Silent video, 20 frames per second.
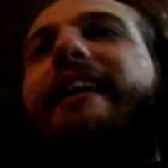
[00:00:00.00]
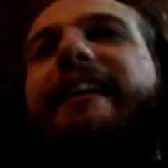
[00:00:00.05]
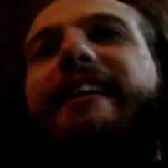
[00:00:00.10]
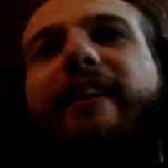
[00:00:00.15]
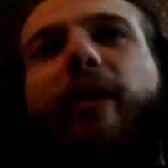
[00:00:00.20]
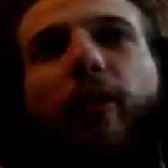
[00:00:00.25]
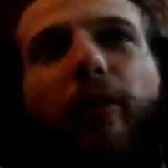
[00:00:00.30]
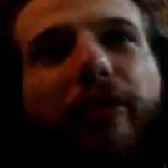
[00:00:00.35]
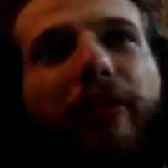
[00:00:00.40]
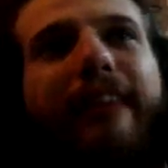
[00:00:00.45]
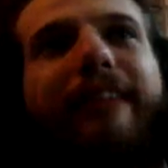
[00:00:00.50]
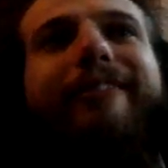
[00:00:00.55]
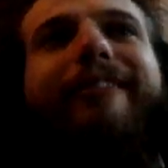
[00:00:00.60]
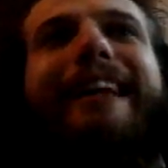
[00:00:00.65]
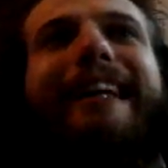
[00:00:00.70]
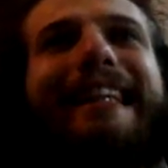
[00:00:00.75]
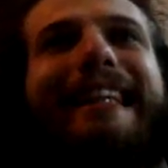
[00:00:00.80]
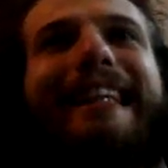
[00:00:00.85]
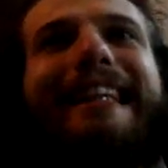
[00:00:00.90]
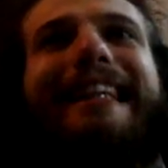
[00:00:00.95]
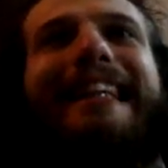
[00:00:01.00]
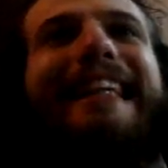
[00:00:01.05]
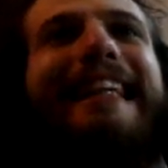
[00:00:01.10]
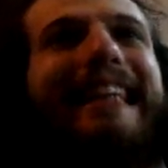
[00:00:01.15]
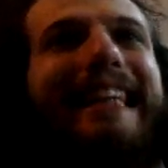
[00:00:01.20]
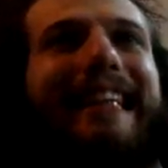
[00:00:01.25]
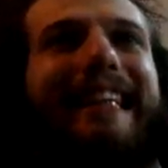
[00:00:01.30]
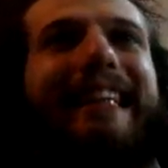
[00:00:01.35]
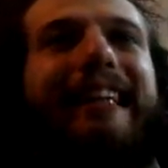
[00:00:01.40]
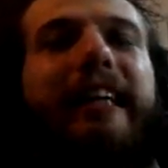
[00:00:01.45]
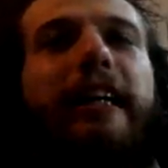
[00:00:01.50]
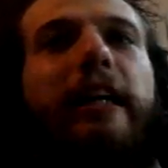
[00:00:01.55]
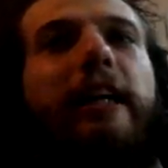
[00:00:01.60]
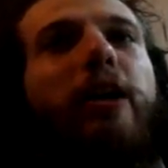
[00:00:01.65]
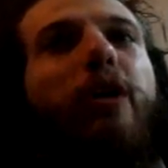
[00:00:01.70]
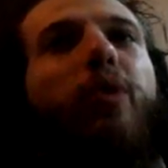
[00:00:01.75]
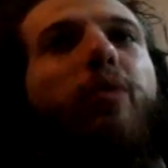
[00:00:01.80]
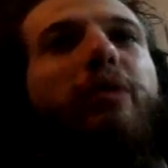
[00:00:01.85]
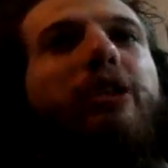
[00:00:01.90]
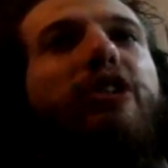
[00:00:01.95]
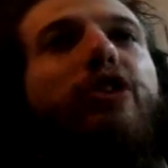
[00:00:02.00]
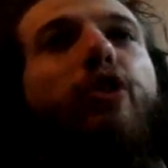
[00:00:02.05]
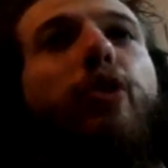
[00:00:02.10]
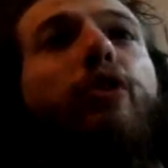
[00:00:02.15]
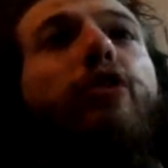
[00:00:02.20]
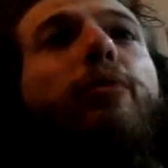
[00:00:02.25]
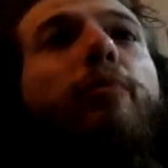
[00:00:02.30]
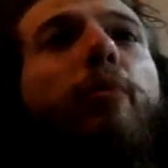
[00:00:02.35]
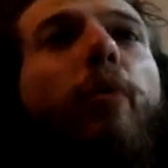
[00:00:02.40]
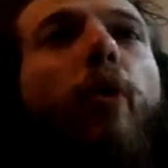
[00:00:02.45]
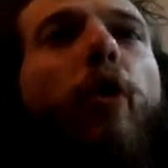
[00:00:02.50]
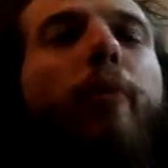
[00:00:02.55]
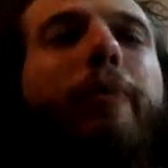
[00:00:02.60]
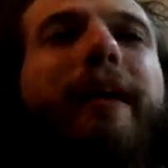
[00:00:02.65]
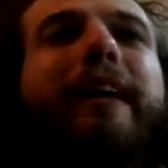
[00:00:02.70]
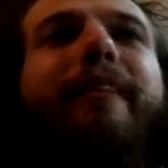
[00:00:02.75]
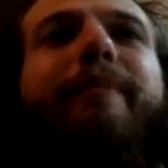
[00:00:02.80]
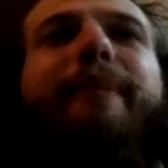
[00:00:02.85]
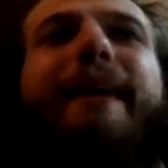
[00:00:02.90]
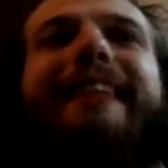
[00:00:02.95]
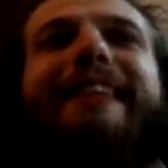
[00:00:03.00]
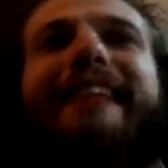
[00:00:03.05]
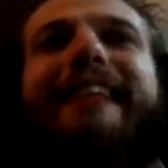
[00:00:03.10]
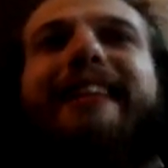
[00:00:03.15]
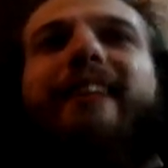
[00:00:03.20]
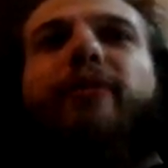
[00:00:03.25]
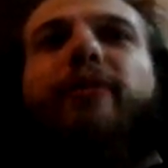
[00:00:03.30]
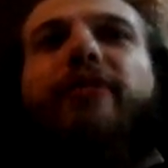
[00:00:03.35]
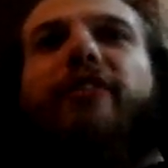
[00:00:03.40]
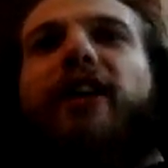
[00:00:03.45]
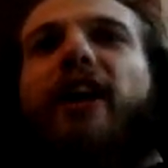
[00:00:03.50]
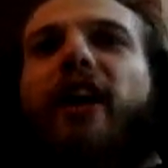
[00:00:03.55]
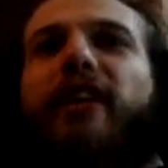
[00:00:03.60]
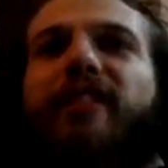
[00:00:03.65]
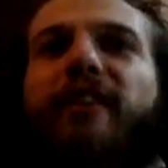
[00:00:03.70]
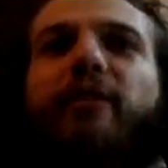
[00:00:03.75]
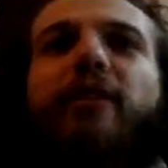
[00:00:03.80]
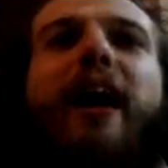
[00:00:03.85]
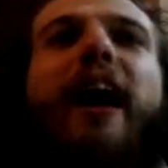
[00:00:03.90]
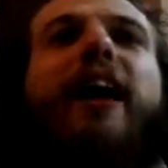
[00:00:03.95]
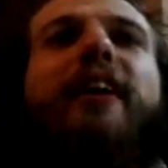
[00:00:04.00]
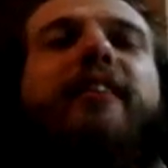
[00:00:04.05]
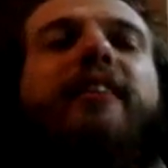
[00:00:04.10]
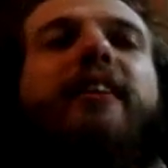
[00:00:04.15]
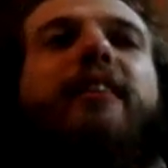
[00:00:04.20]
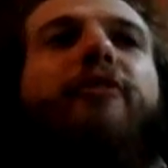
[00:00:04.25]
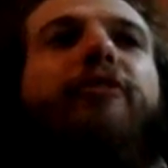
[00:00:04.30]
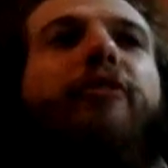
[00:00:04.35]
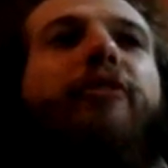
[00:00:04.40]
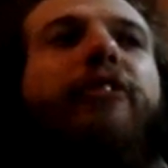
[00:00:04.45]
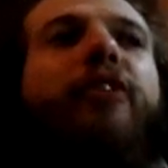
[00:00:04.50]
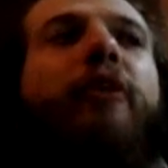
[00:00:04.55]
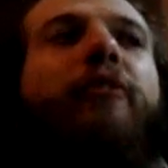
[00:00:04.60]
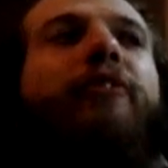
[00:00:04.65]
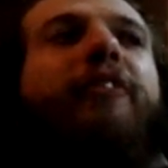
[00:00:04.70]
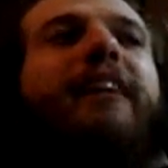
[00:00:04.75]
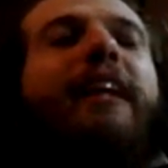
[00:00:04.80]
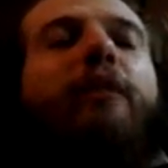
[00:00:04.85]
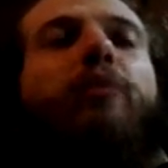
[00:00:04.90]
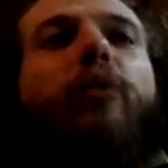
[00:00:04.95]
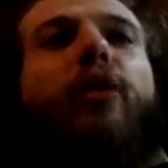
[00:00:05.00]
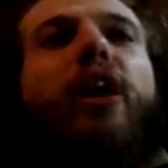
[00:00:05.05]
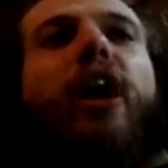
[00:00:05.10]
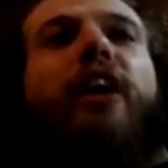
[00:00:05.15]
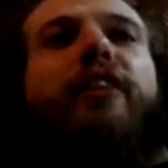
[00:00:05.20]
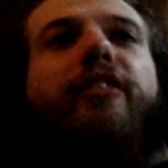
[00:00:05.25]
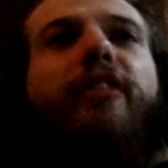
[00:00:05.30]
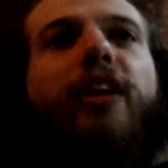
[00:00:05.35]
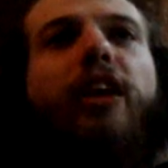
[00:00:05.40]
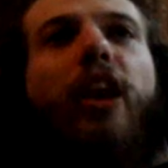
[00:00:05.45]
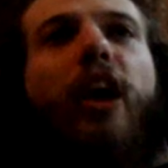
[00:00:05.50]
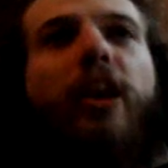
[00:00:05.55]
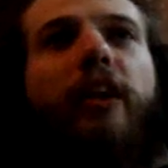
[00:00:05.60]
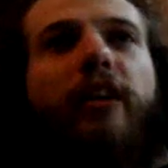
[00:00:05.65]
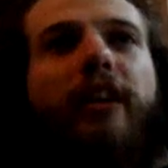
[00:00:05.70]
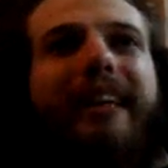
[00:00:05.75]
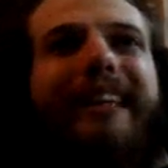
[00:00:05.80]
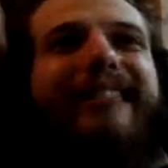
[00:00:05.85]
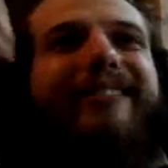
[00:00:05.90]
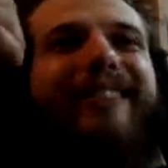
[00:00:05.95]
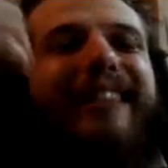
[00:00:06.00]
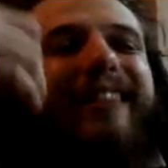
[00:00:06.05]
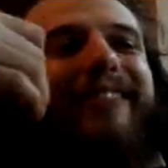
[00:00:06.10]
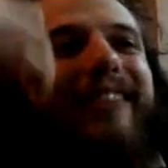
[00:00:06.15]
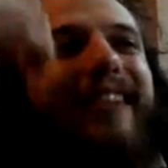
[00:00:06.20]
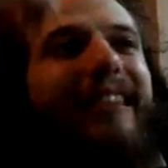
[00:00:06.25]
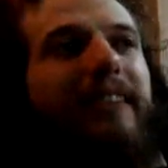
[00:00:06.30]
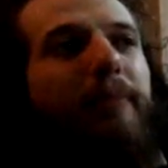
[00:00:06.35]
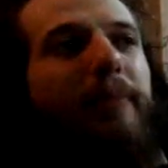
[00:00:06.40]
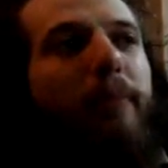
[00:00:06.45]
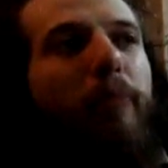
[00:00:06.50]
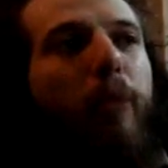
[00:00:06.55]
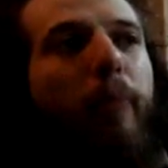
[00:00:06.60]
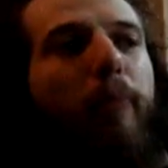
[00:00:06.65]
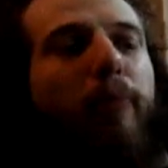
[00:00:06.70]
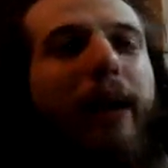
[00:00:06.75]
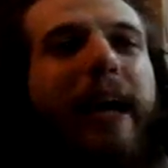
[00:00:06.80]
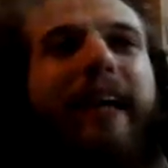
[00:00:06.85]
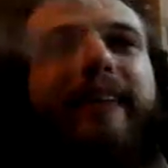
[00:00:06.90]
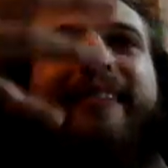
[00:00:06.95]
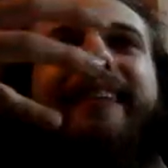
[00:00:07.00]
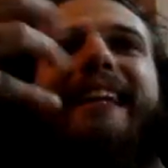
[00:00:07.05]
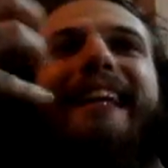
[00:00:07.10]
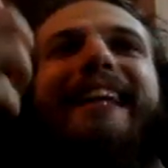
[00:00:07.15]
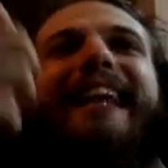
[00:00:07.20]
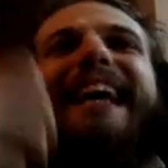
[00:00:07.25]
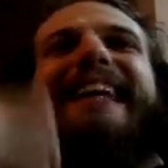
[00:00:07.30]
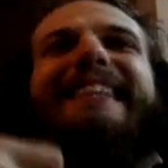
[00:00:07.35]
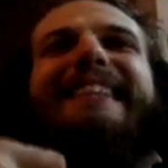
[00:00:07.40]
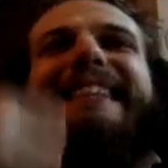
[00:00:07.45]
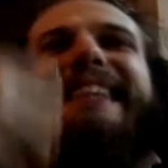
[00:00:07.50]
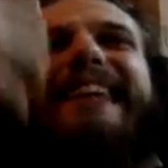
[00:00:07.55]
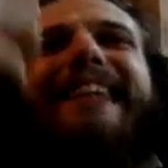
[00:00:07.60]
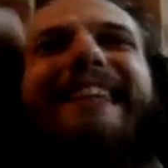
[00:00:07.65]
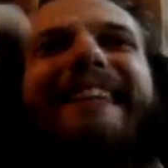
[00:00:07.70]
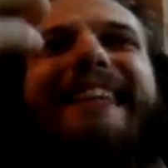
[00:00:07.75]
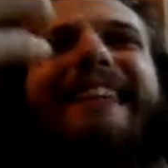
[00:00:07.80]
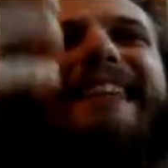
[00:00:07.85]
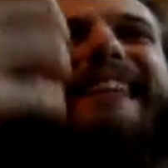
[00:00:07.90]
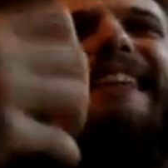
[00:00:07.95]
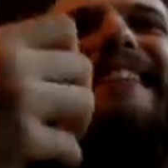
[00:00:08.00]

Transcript: they also invented linen, which looked more, because basically they were asking for something that would last longer, even if a little bit more pricey, last longer than